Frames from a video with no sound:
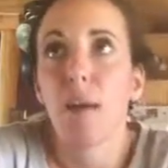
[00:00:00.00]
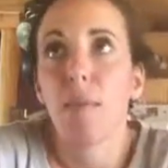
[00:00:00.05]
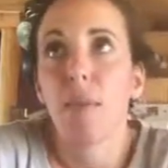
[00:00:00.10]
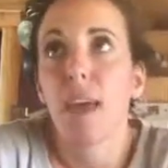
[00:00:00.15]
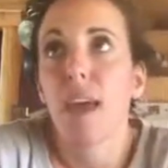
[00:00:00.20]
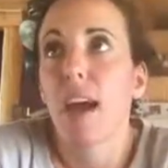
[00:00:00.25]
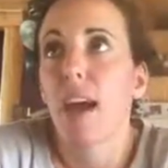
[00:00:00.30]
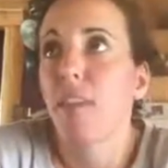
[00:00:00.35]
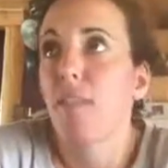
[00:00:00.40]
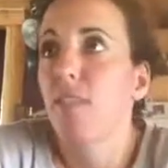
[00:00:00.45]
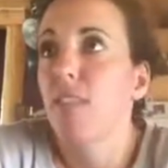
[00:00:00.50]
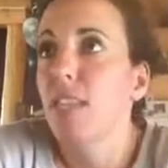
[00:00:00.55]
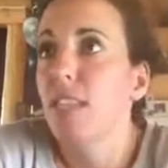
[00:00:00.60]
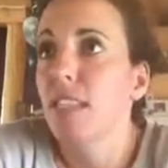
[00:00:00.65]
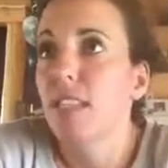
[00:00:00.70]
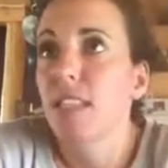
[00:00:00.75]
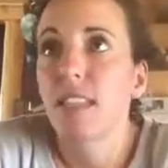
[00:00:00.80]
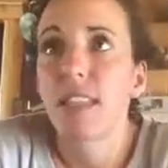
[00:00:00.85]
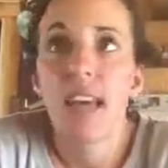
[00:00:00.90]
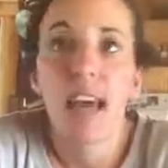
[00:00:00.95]
they have
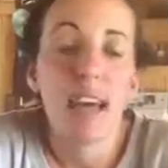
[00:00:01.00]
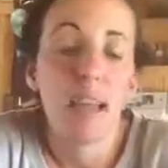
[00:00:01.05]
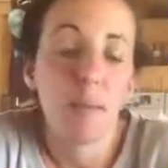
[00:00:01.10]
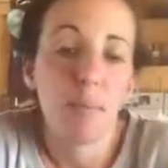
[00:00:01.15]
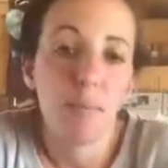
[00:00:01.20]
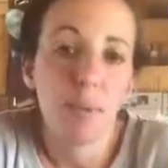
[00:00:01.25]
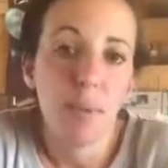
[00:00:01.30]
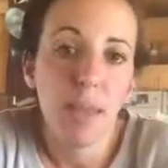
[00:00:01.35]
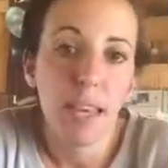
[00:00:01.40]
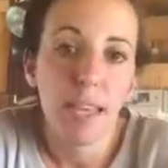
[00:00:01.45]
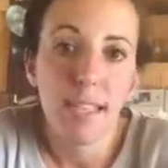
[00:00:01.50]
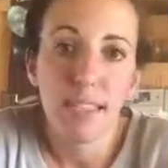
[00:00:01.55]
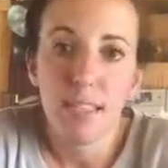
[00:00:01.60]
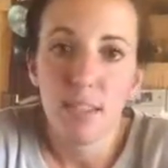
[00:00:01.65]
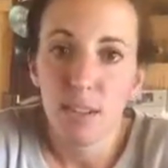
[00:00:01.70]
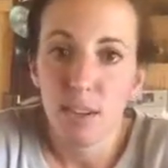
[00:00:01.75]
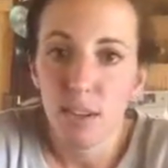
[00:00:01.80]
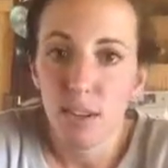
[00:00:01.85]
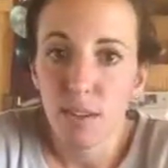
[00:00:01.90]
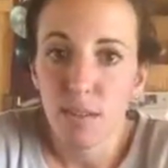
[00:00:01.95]
this and that in place,
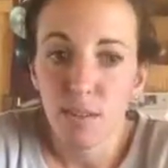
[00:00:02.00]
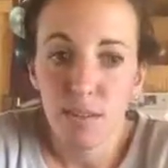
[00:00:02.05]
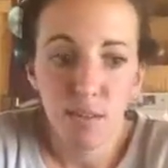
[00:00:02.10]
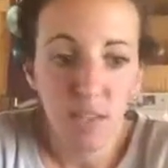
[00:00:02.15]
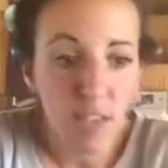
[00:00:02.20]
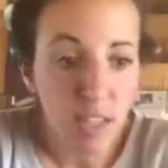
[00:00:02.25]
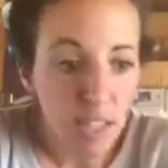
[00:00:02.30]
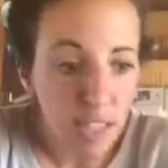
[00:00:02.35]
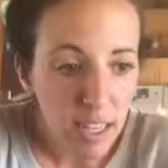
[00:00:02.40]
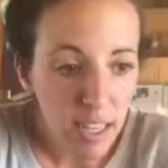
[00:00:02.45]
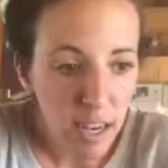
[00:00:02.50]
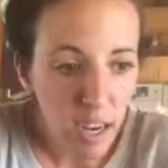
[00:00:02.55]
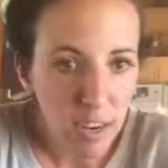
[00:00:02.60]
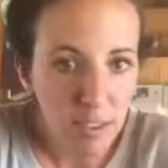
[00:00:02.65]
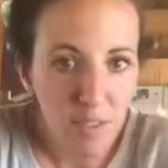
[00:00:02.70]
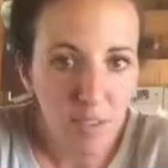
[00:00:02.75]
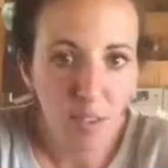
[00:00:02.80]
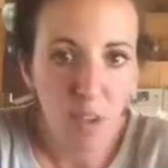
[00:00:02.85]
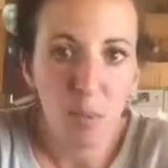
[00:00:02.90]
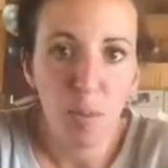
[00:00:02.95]
they're feeling
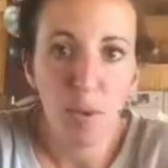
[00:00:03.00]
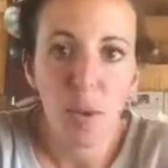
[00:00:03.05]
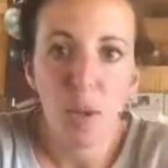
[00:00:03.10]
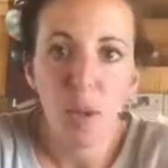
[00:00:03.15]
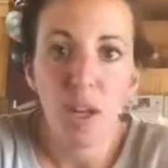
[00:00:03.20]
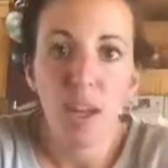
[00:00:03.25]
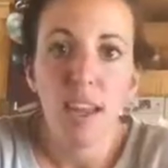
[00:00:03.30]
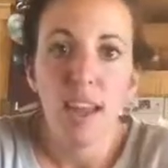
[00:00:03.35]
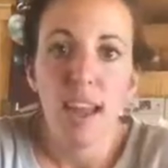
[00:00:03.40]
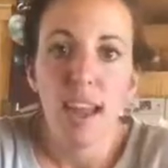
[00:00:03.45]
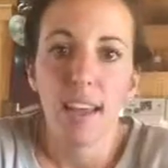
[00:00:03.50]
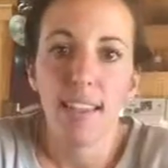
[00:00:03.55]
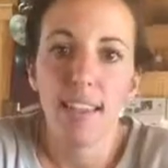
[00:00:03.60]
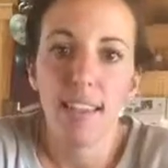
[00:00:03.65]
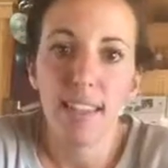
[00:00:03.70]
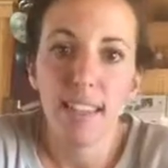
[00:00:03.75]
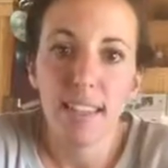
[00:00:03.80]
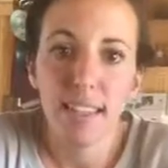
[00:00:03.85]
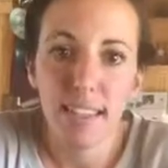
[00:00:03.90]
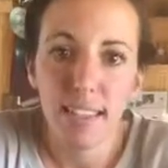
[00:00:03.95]
comfortable, and
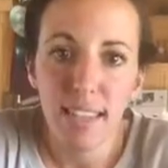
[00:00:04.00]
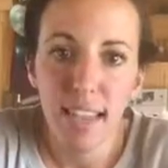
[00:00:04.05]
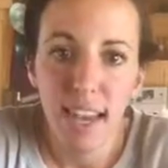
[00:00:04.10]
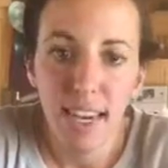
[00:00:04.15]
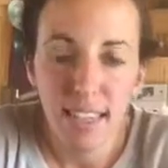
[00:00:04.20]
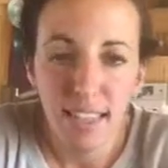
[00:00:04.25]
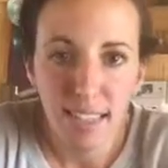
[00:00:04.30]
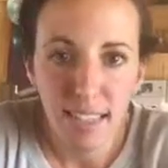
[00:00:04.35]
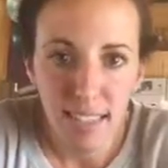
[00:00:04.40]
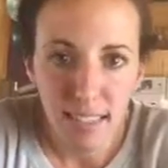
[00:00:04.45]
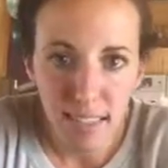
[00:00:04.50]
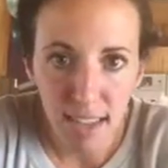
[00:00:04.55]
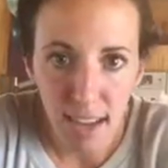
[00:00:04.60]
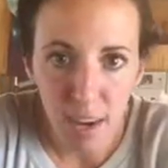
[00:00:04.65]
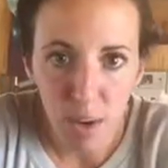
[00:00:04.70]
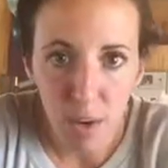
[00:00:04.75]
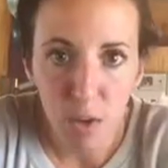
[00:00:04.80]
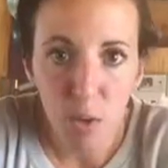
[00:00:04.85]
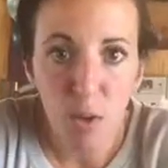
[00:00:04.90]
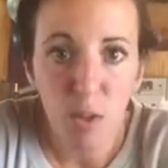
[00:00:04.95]
then they decide to
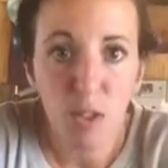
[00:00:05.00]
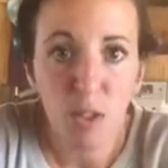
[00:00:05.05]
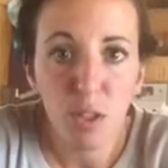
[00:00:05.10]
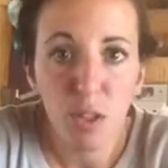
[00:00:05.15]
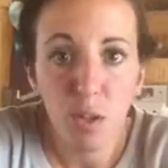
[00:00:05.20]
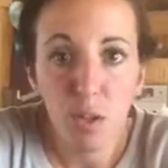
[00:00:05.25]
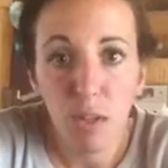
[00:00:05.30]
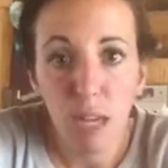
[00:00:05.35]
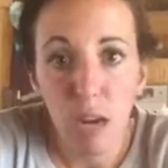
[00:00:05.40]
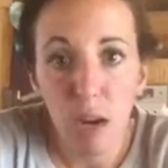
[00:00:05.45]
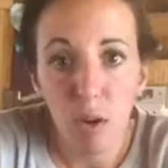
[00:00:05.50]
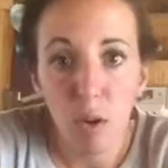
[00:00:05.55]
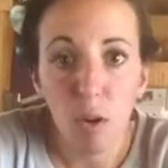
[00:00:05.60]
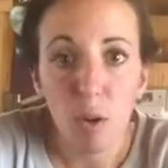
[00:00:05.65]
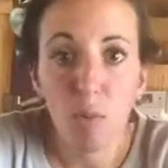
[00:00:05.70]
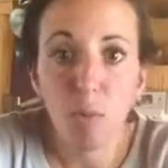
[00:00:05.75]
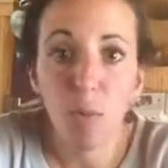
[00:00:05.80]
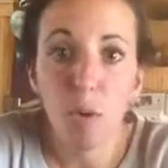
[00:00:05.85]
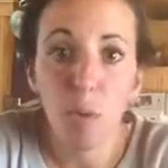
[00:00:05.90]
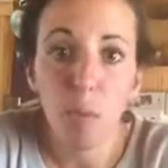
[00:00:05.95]
settle or slow down
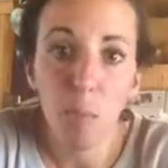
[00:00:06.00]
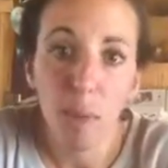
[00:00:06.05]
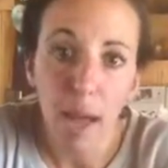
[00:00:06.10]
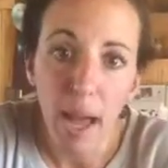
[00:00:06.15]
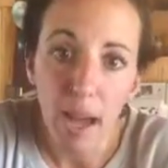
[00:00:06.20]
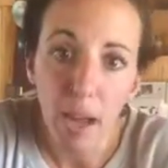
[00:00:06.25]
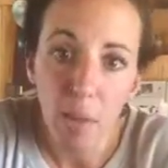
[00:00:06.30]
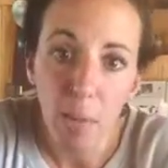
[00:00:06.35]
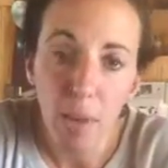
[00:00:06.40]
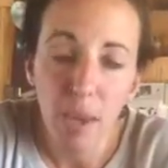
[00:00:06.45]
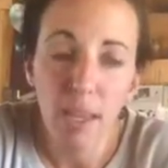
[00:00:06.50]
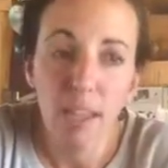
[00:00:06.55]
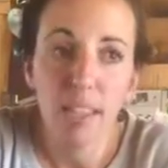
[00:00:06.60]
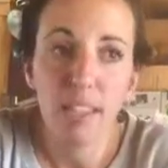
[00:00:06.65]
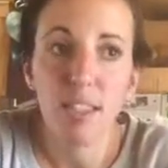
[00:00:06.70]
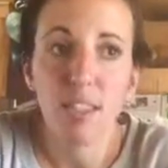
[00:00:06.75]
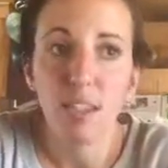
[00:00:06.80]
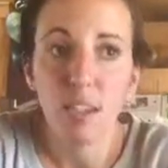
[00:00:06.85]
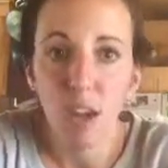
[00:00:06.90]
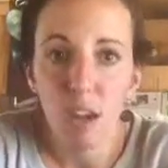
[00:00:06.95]
or pull back
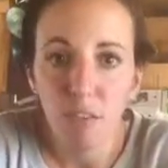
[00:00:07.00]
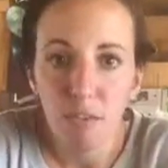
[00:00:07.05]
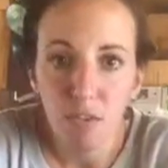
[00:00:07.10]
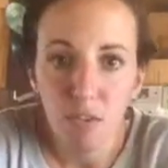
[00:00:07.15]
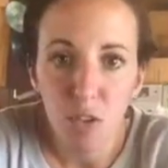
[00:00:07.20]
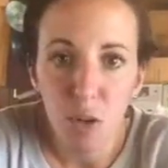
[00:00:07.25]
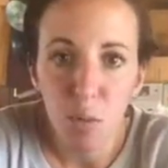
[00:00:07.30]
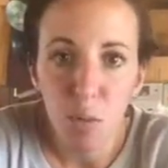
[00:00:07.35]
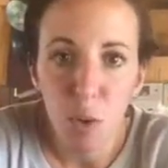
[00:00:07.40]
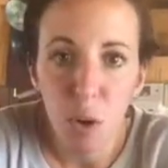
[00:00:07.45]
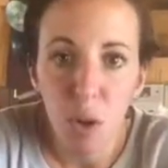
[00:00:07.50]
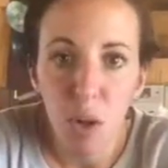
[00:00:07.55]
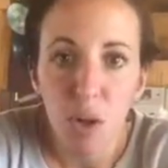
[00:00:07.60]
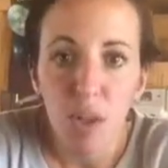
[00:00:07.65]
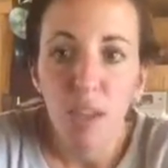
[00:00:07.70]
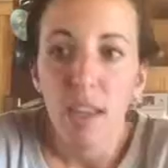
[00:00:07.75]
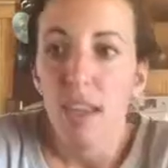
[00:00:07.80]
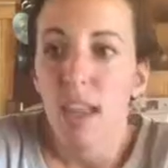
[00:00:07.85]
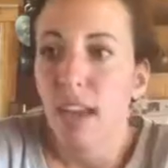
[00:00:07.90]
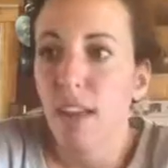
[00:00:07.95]
because they're comfortable
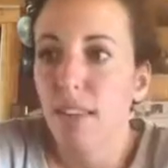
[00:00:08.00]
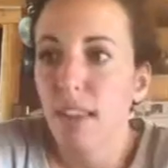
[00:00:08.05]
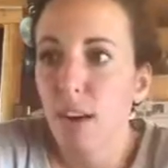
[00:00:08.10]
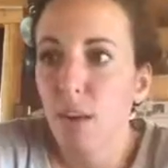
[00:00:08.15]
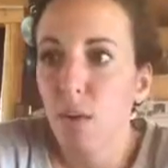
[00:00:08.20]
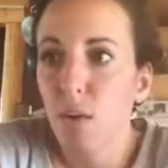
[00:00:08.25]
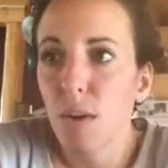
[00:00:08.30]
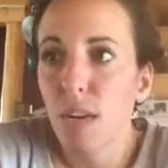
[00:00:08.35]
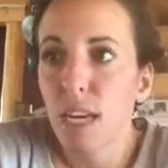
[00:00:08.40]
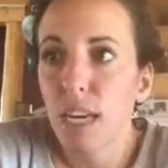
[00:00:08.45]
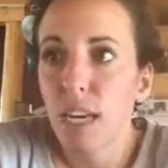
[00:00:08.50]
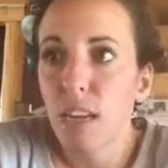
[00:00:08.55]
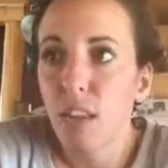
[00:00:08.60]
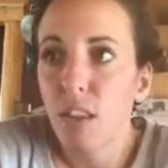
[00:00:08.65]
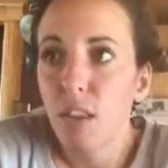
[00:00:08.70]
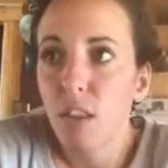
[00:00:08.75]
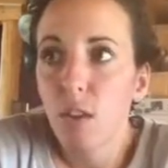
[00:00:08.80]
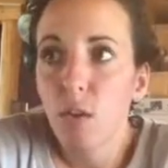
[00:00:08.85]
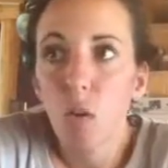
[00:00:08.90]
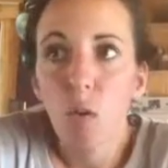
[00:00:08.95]
and they
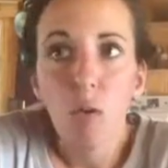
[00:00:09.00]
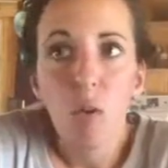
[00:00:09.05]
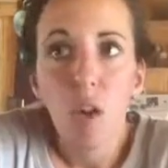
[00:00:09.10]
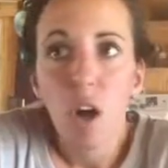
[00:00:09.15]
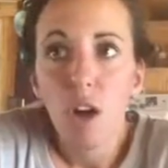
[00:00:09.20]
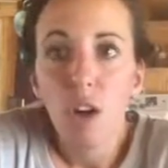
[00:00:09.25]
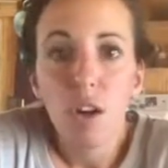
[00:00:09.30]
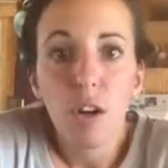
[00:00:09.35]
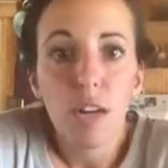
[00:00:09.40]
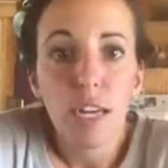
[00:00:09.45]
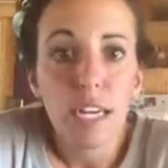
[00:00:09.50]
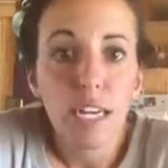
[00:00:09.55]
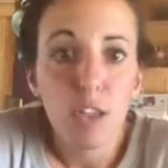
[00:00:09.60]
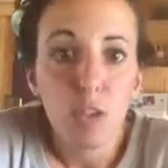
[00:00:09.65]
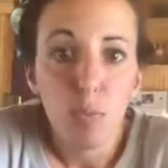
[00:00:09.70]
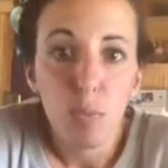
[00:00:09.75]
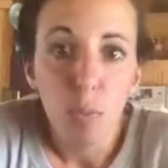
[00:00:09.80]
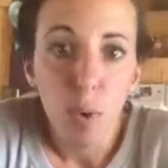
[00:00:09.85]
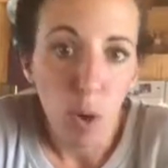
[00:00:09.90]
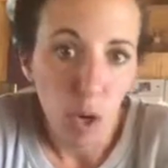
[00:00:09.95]
no longer need
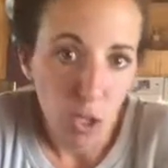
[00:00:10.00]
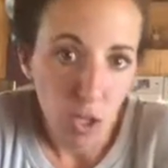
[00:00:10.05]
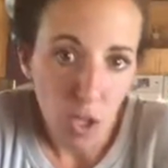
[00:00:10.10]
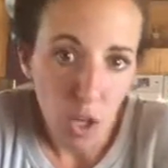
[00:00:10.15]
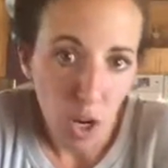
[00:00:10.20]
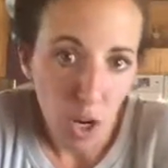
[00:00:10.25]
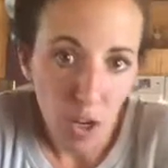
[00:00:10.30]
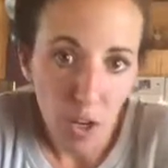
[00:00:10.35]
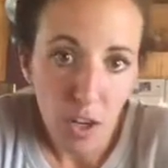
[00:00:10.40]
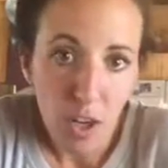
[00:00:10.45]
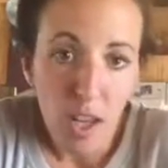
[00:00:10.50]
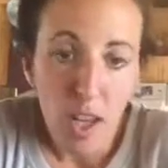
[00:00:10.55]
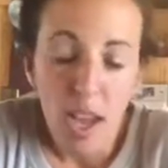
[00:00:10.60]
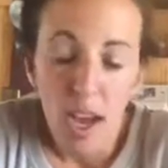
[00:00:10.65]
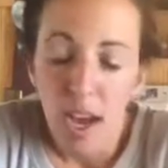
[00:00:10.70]
to push hard.